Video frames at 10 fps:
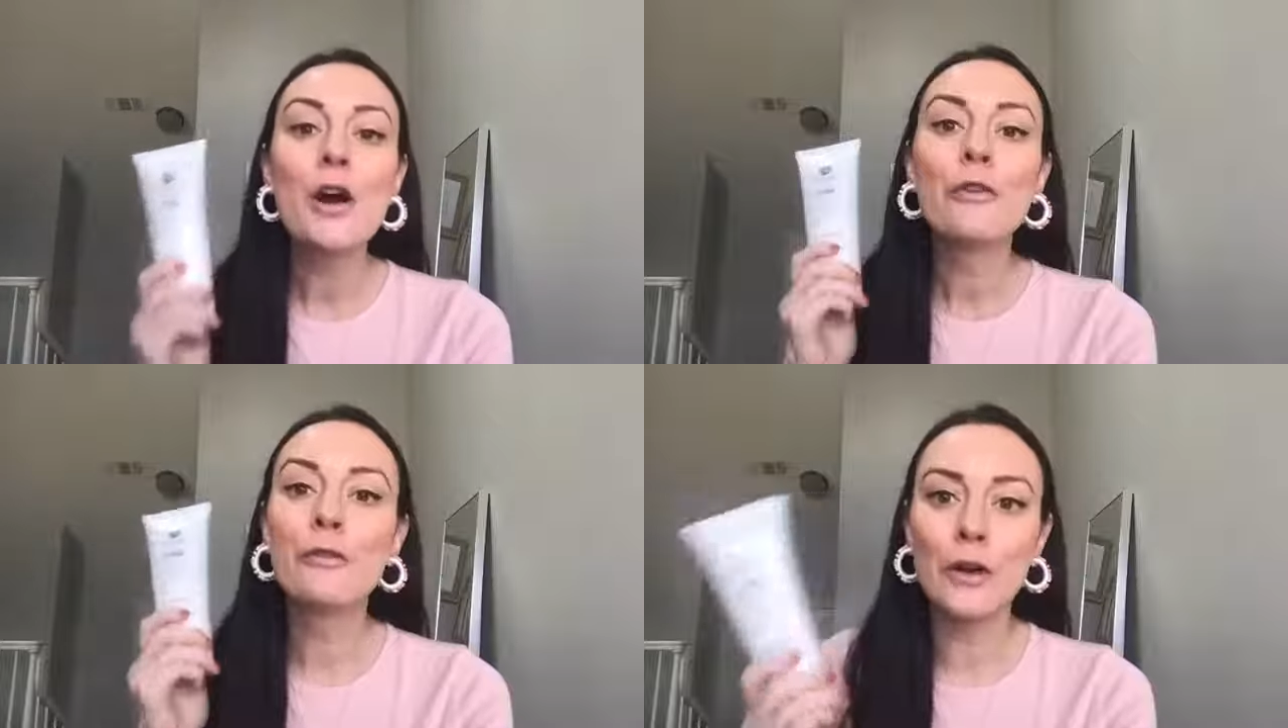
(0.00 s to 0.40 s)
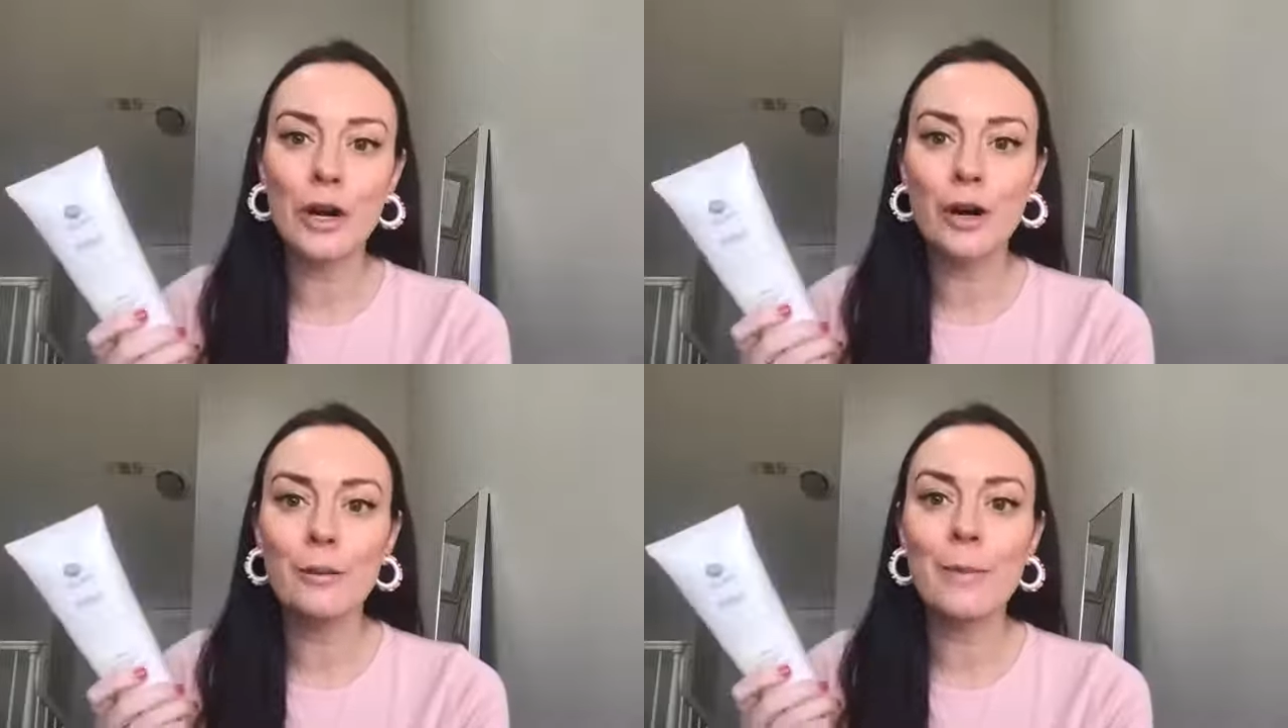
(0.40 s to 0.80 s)

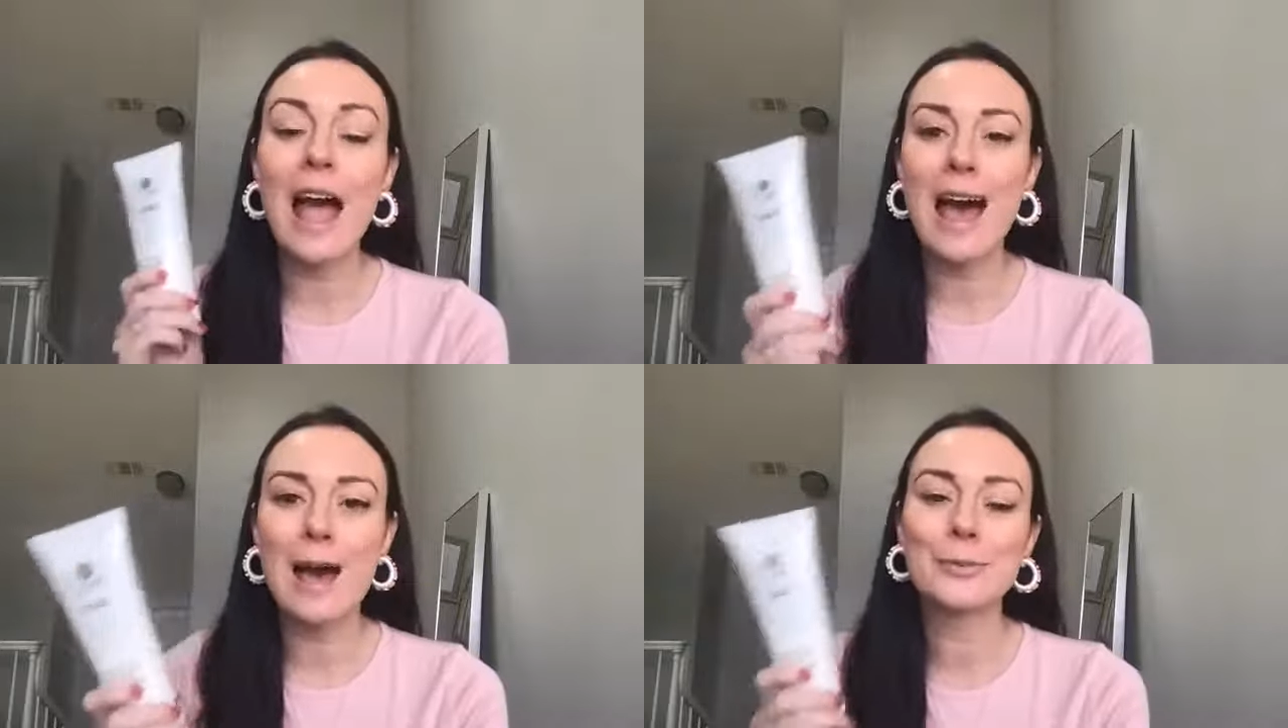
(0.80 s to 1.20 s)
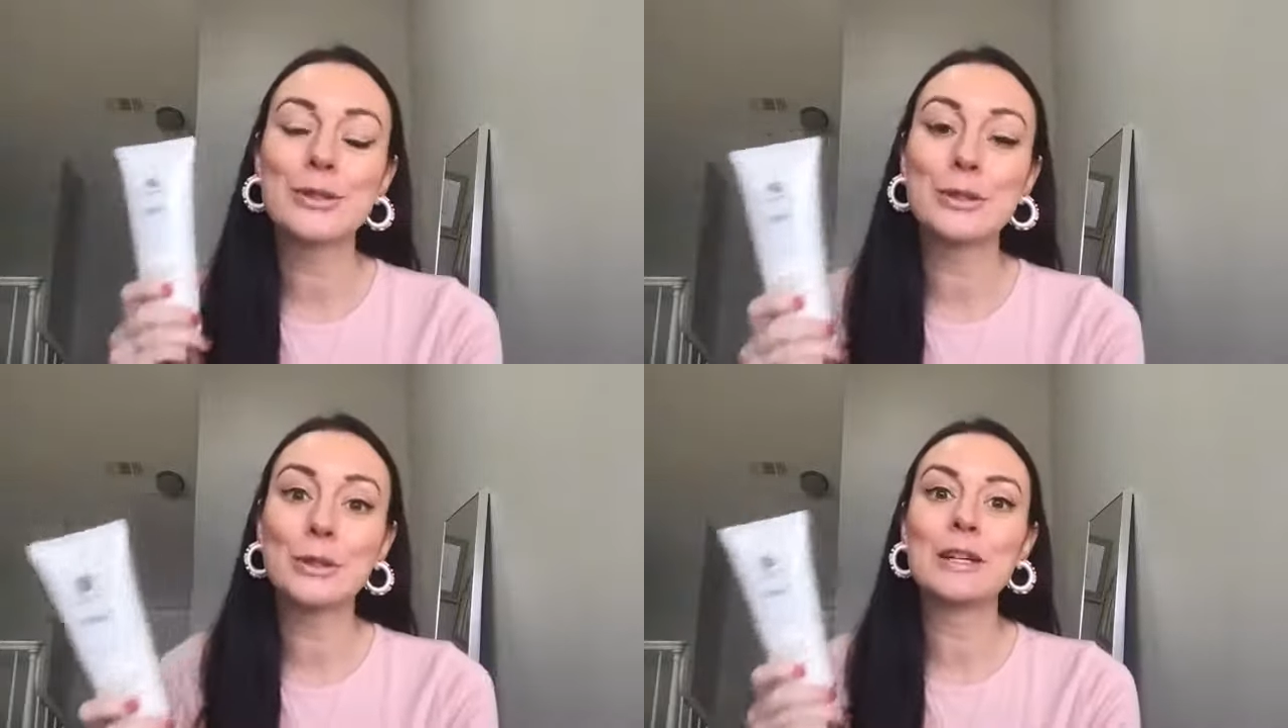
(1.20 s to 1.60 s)
firm
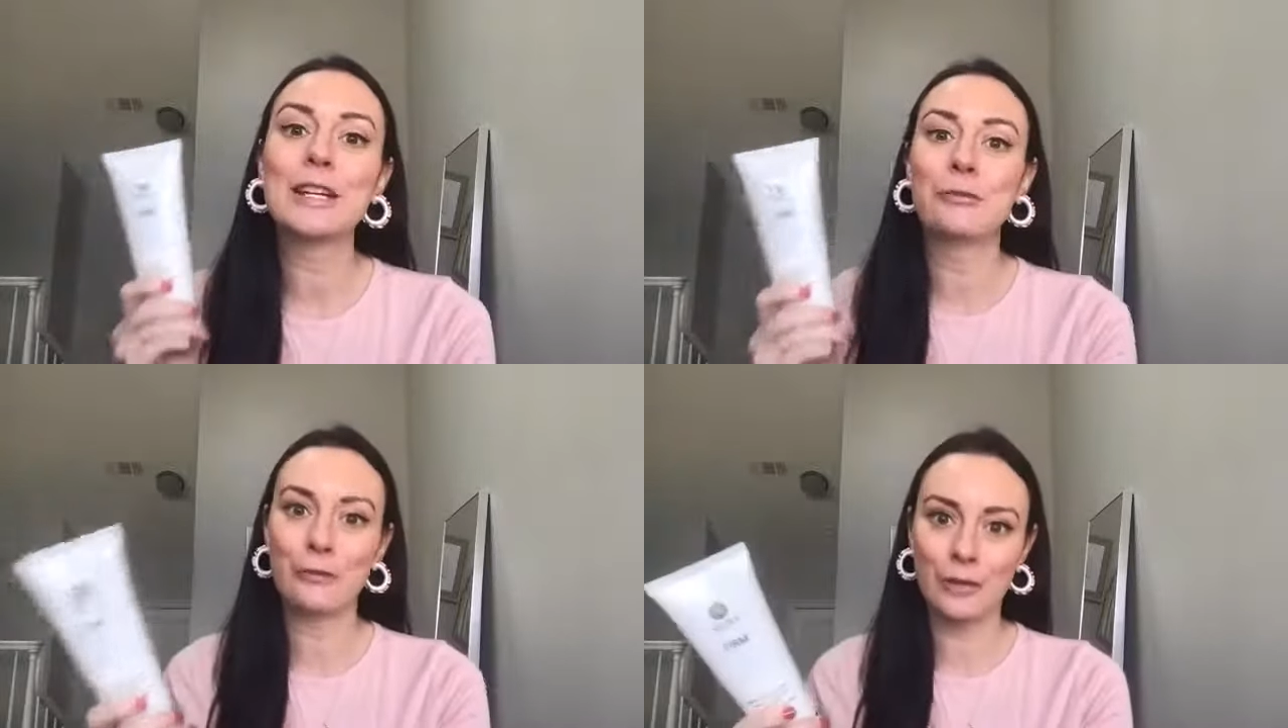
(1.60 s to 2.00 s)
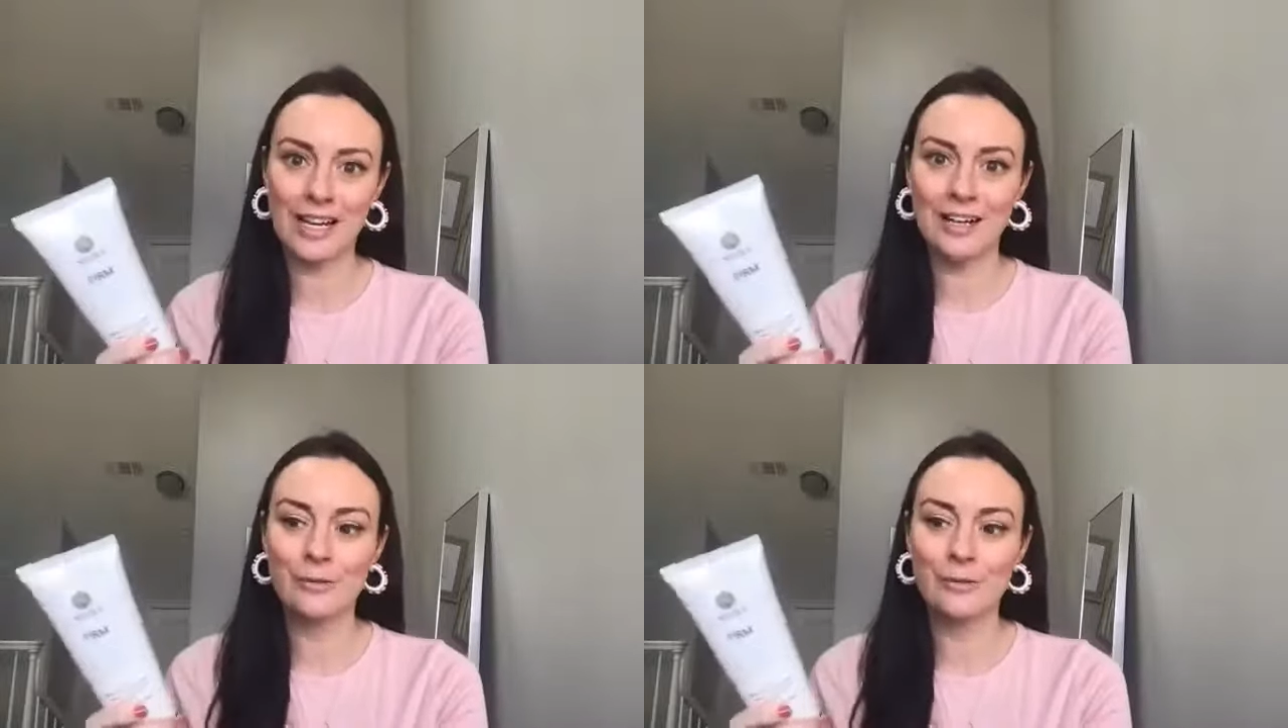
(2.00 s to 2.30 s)
absolutely free,